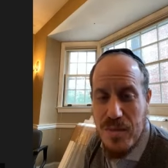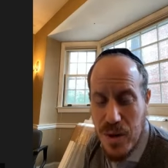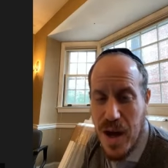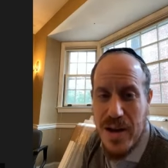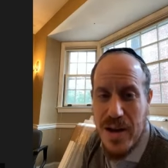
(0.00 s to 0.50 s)

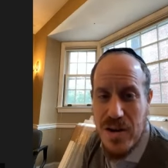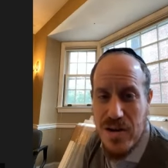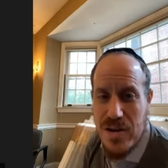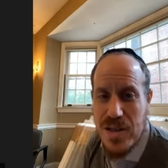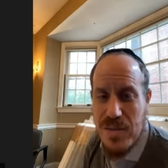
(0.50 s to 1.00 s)
prior to
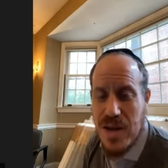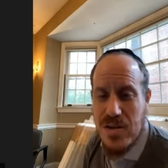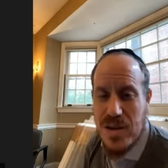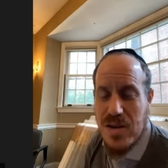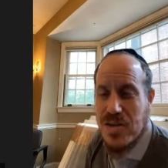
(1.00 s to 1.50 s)
the sabbatical
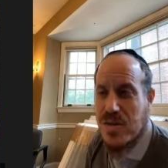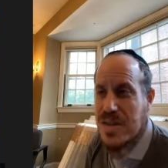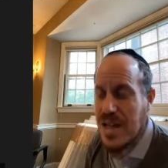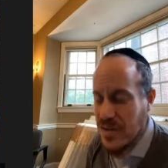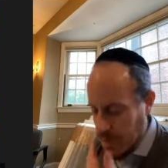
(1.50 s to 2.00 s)
year, so he's
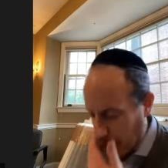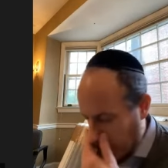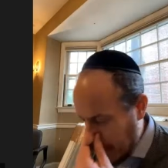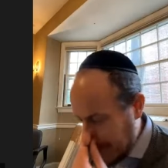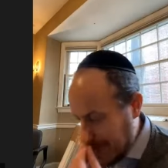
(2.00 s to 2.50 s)
not doing the
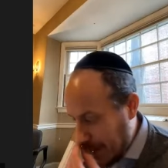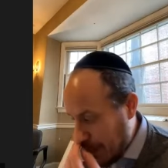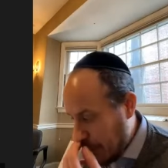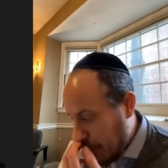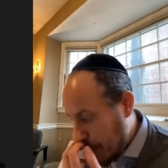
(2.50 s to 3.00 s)
hoeing
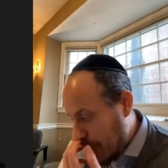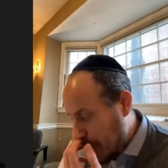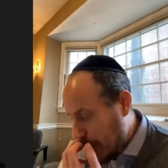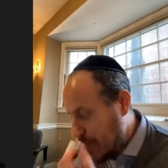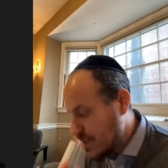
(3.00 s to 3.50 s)
now. Or the
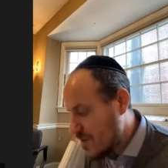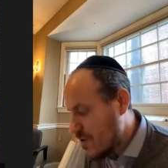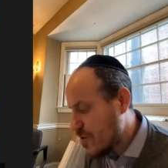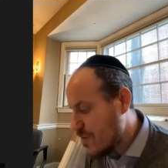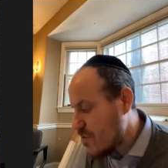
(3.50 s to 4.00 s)
other cases,
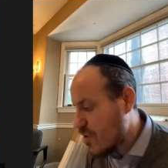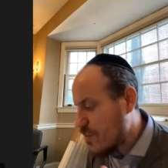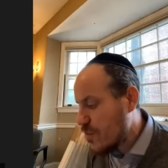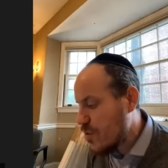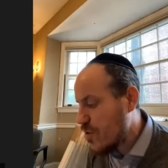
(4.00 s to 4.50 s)
no, the manure
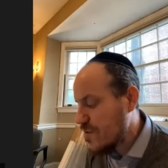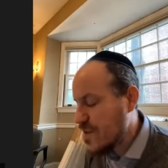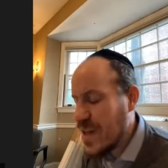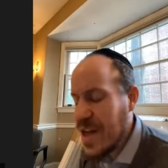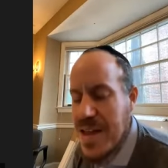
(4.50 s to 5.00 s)

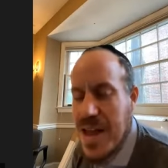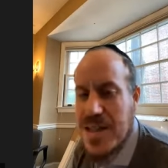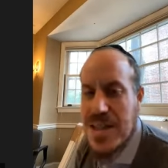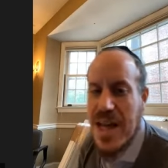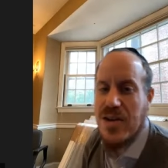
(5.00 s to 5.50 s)
proves that
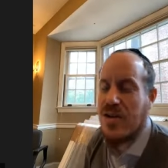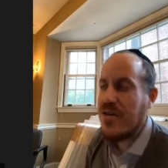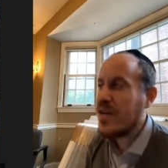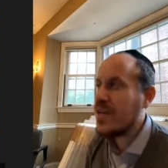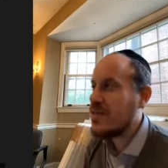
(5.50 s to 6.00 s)
it's not
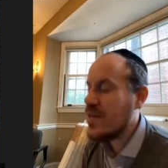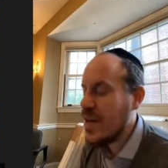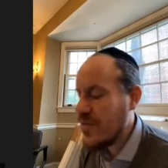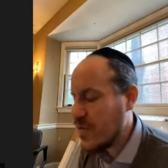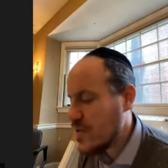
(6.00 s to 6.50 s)
hoeing, and so
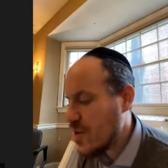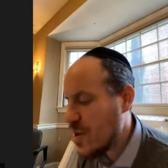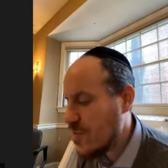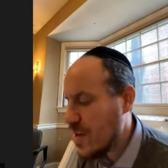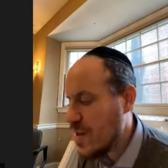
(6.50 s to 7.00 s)
therefore it's
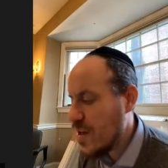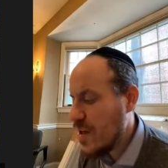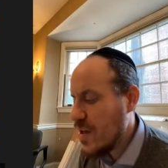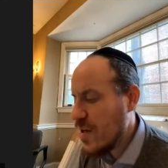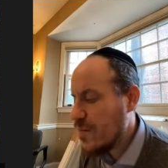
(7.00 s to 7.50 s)
going to be
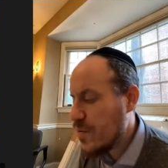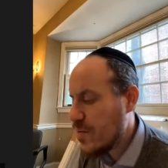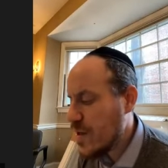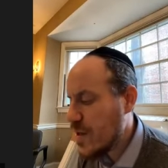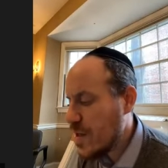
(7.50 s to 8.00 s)

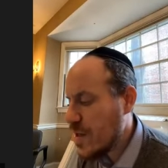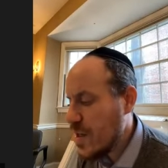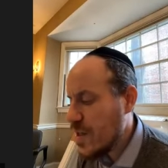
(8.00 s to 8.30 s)
permitted.